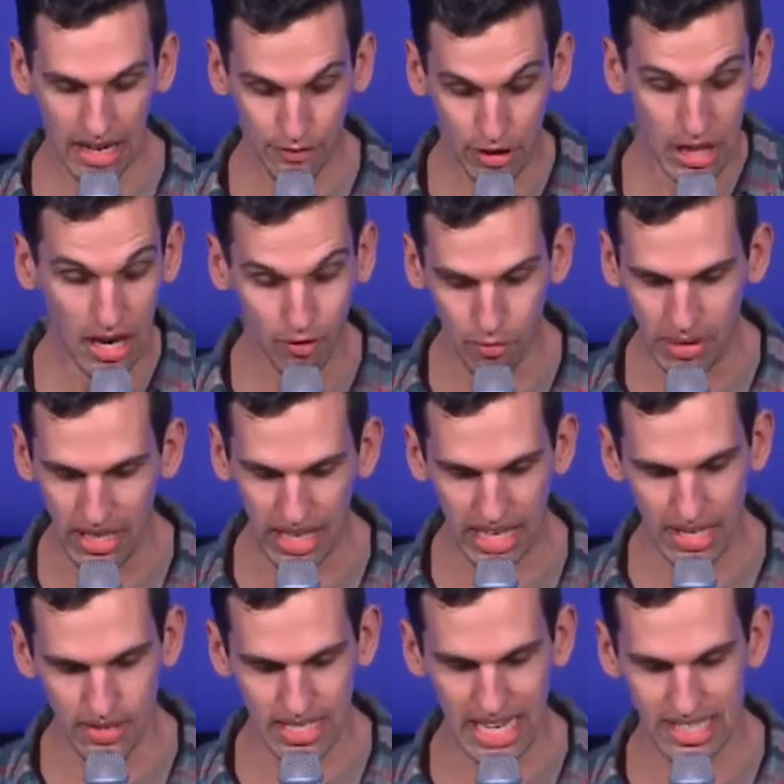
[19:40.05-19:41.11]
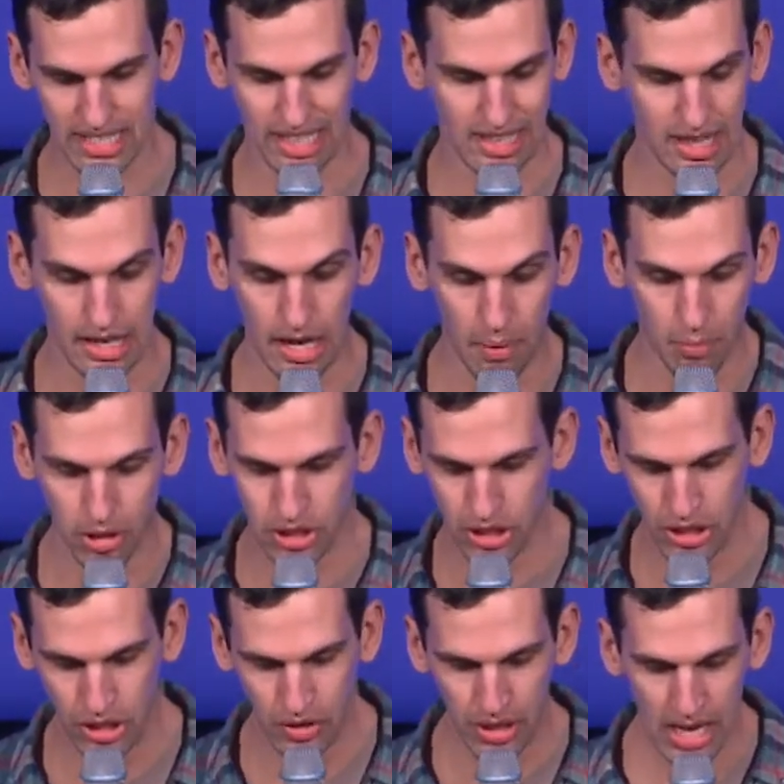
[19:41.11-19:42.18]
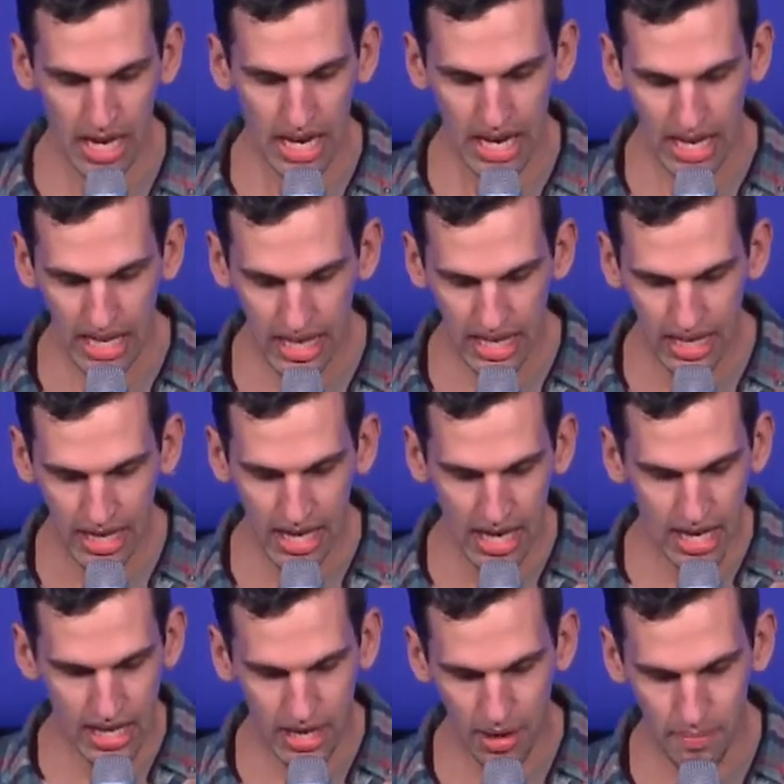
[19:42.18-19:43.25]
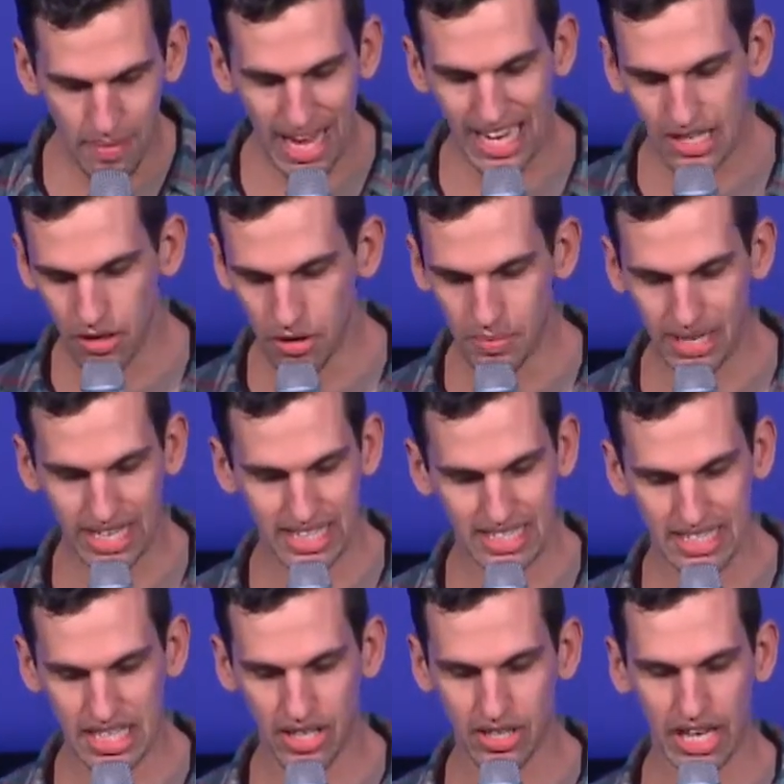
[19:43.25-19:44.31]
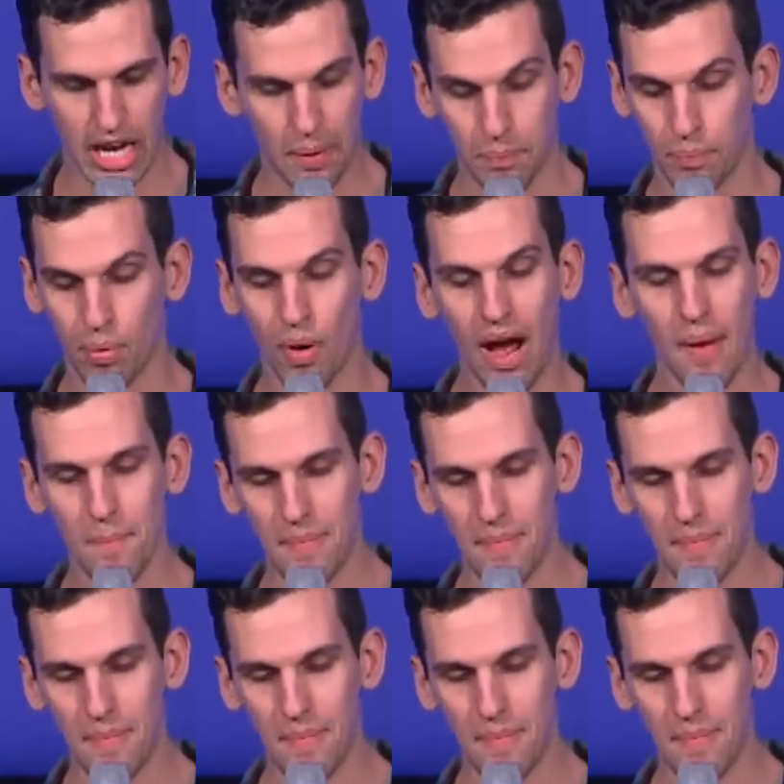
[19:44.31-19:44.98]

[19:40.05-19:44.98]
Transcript: of the government. Like he was actually like the number two in command. He would have been considered like a prime